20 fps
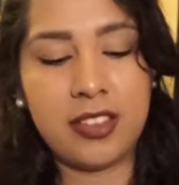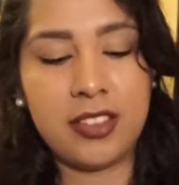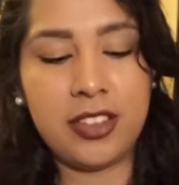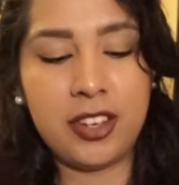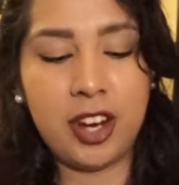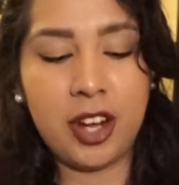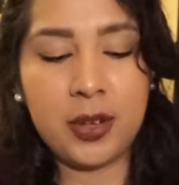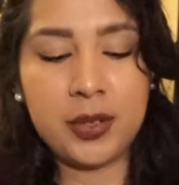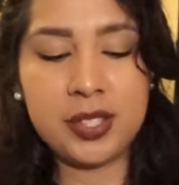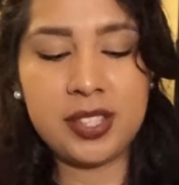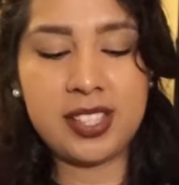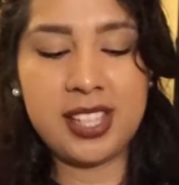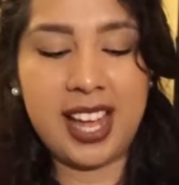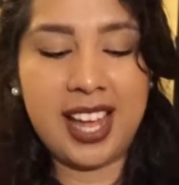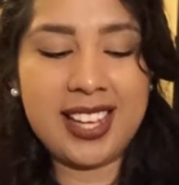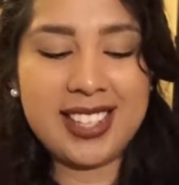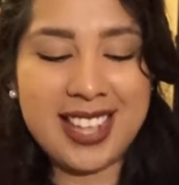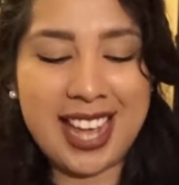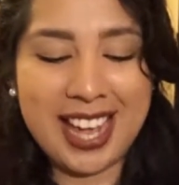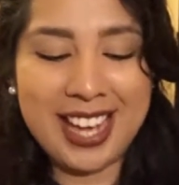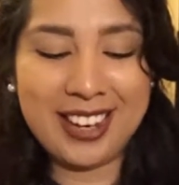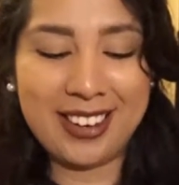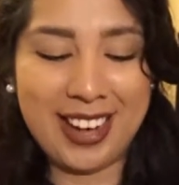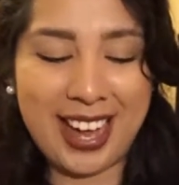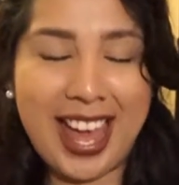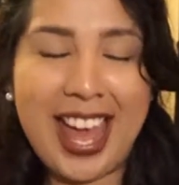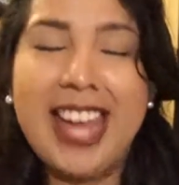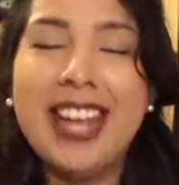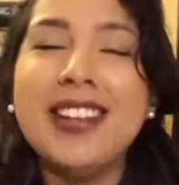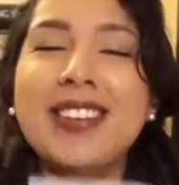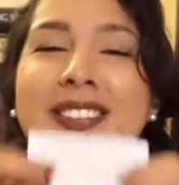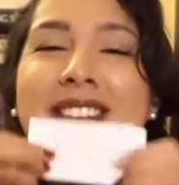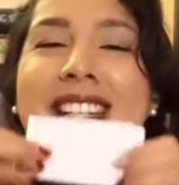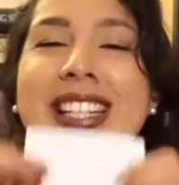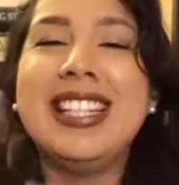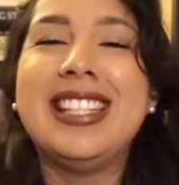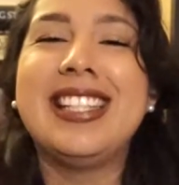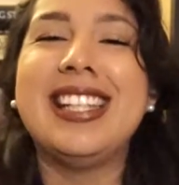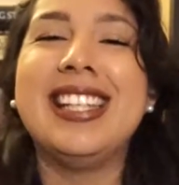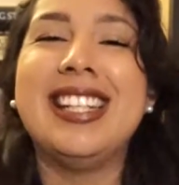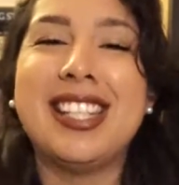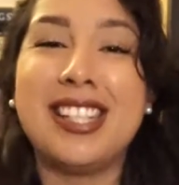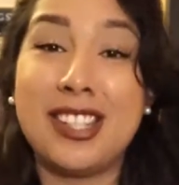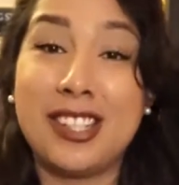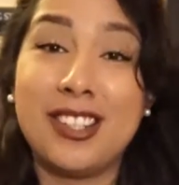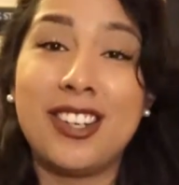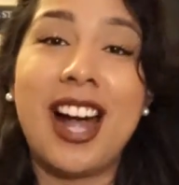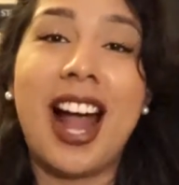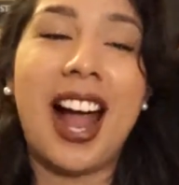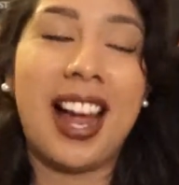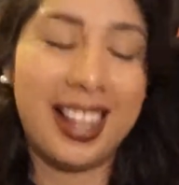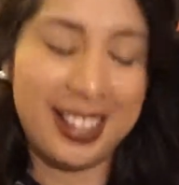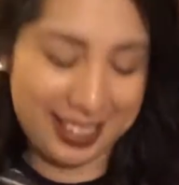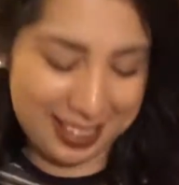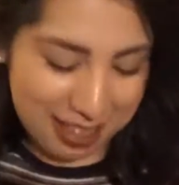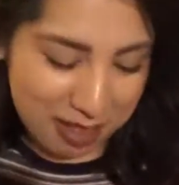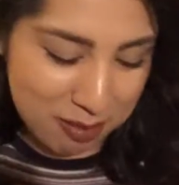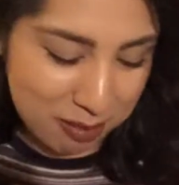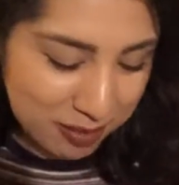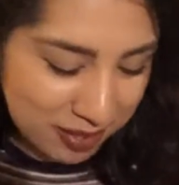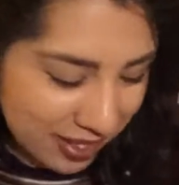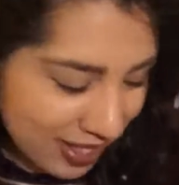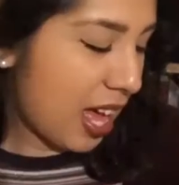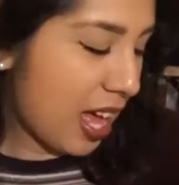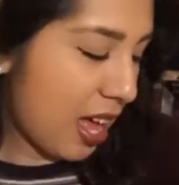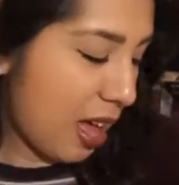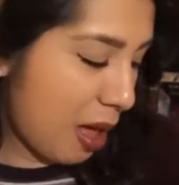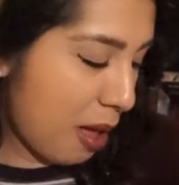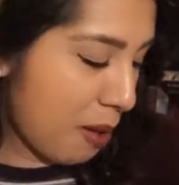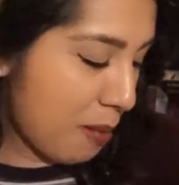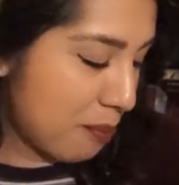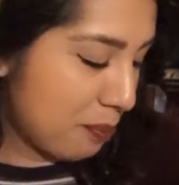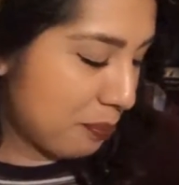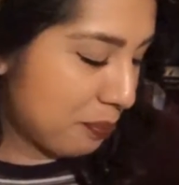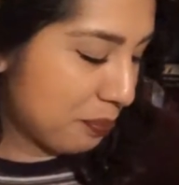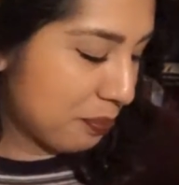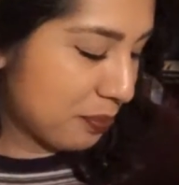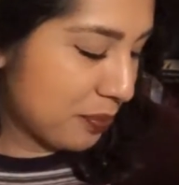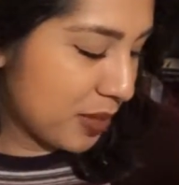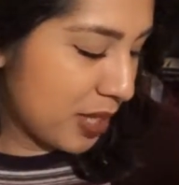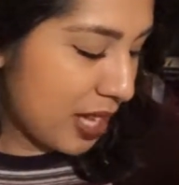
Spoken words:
throw sand at your enemy to distract them.